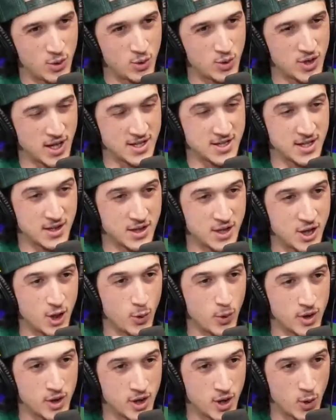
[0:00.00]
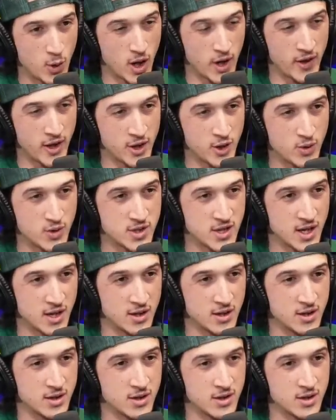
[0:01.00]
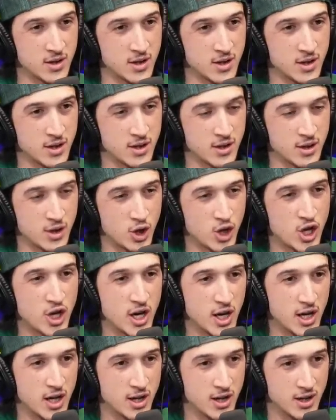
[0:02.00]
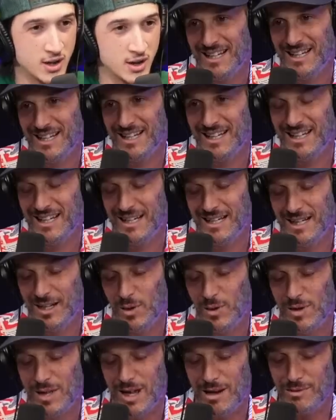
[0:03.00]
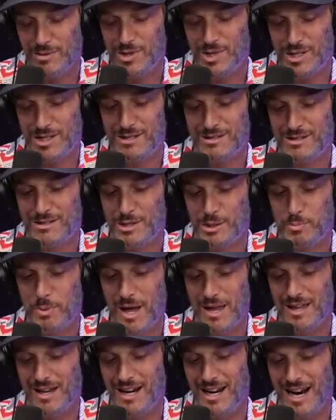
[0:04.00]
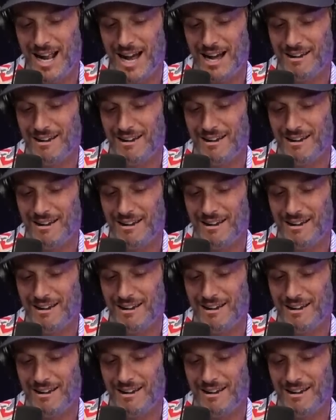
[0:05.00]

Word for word: you I said Q and U and then you said Q like you were like Well, I was spelling it